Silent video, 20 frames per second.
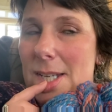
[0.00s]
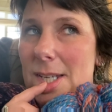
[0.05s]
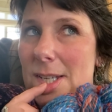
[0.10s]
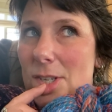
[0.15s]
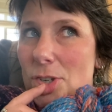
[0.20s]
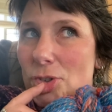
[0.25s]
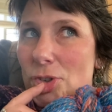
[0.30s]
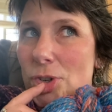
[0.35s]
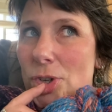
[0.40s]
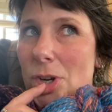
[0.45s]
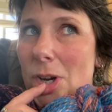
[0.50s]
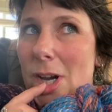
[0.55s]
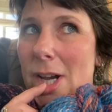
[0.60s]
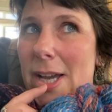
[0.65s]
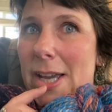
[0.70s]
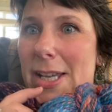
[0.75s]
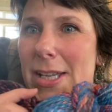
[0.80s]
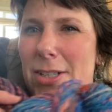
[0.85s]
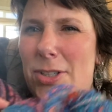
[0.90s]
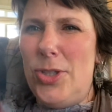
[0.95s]

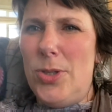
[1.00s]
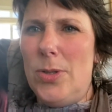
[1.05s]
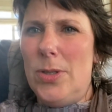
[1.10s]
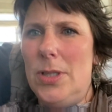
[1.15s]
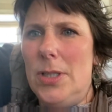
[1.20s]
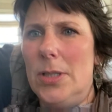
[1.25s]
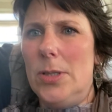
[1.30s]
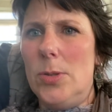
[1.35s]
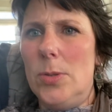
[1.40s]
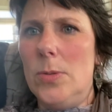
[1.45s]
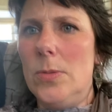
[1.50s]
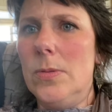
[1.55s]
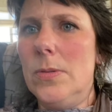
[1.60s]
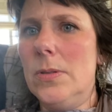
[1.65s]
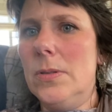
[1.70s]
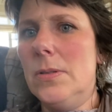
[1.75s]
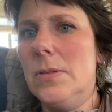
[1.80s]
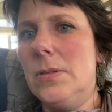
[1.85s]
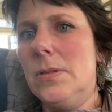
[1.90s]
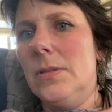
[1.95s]
try and do a little,
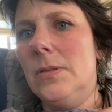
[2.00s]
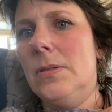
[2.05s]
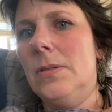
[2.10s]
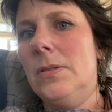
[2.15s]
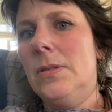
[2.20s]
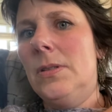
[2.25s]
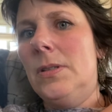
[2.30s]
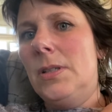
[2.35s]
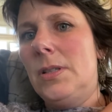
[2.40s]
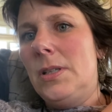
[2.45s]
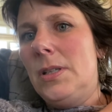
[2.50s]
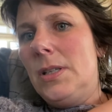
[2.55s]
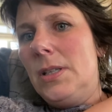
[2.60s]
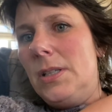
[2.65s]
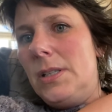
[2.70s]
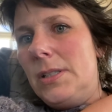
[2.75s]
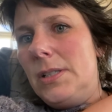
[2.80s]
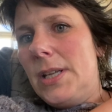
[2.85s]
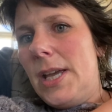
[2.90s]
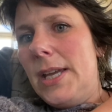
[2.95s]

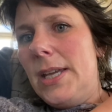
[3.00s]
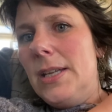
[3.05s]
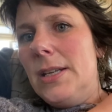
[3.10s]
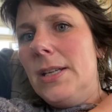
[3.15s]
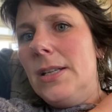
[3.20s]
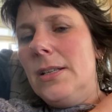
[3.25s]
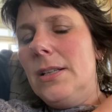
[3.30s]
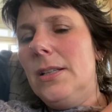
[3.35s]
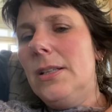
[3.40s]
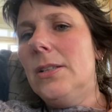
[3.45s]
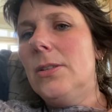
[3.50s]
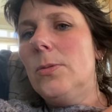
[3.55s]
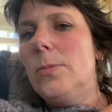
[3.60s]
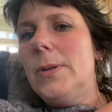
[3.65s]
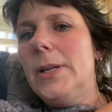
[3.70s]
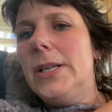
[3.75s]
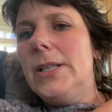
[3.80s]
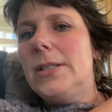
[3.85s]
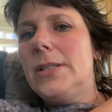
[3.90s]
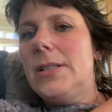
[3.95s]
take it in a little
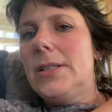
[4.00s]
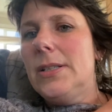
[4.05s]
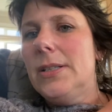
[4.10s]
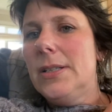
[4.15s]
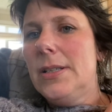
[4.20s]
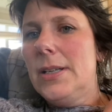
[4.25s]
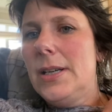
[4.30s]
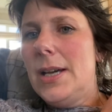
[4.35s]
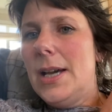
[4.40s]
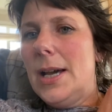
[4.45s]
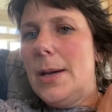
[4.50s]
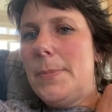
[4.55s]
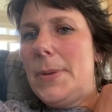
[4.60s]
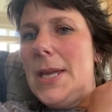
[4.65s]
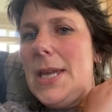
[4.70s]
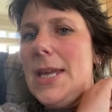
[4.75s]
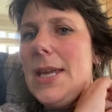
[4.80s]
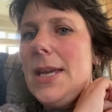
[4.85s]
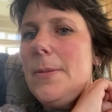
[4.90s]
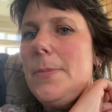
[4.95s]
bit up
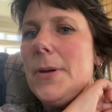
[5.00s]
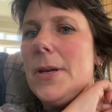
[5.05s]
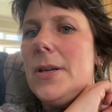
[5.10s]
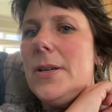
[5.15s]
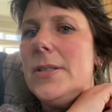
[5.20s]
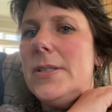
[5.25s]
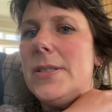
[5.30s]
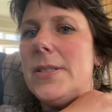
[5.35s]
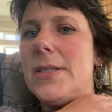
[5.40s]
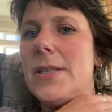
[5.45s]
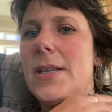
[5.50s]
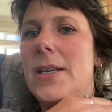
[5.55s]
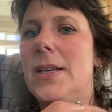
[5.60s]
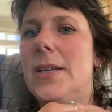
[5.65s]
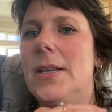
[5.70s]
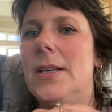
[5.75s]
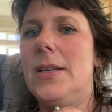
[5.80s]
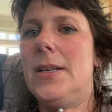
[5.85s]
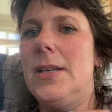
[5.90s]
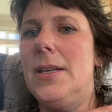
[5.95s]
here, because
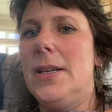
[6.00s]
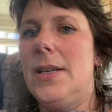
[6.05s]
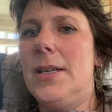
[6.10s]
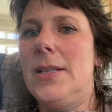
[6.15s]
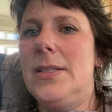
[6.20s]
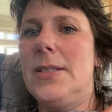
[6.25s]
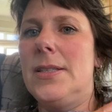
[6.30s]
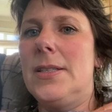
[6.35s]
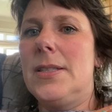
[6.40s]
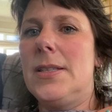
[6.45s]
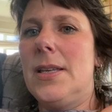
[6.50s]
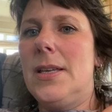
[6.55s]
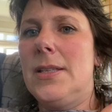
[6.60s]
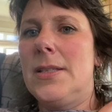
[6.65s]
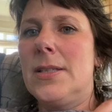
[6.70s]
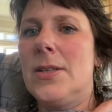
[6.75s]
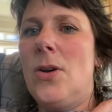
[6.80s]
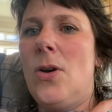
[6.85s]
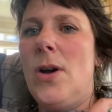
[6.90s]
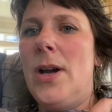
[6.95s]

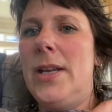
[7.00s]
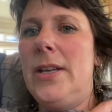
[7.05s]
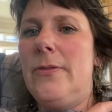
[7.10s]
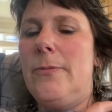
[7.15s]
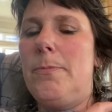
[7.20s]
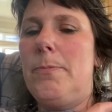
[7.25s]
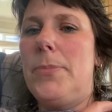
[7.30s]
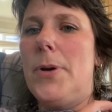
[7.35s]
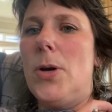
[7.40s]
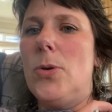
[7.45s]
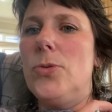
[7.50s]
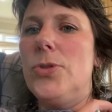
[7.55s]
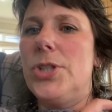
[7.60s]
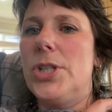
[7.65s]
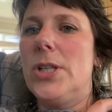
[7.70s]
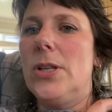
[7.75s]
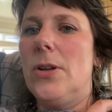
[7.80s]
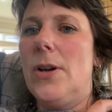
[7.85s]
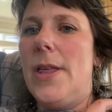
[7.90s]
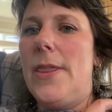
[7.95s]
it's kind of
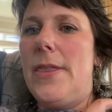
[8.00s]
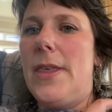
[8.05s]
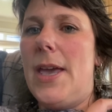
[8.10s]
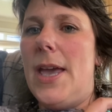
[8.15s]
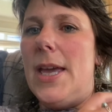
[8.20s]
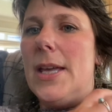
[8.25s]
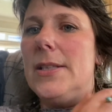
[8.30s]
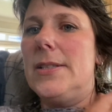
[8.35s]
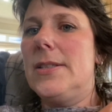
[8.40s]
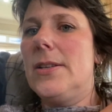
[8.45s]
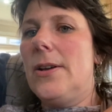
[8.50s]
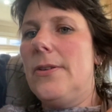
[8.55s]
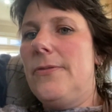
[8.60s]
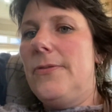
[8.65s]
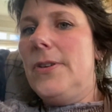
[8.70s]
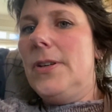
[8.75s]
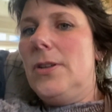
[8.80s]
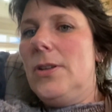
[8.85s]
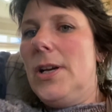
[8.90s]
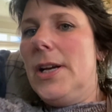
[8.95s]
bulging like that. So I
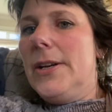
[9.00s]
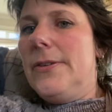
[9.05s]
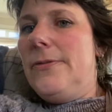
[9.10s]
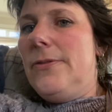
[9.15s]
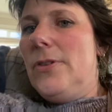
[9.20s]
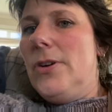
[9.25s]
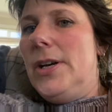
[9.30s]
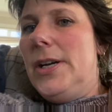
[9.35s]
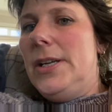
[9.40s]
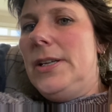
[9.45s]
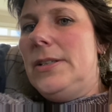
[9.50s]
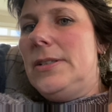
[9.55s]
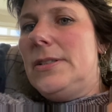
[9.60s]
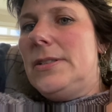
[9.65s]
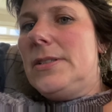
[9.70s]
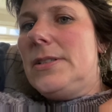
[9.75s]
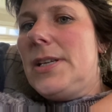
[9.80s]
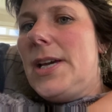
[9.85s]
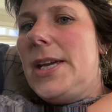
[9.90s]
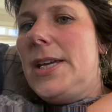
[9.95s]
feel like if I
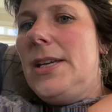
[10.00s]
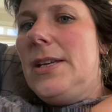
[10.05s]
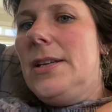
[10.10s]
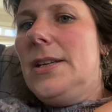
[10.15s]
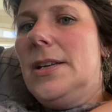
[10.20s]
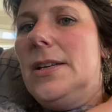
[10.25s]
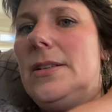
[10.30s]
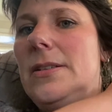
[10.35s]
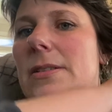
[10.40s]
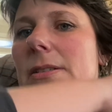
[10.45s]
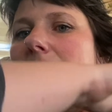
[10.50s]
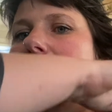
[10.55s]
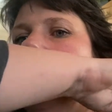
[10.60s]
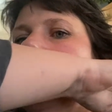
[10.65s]
take it in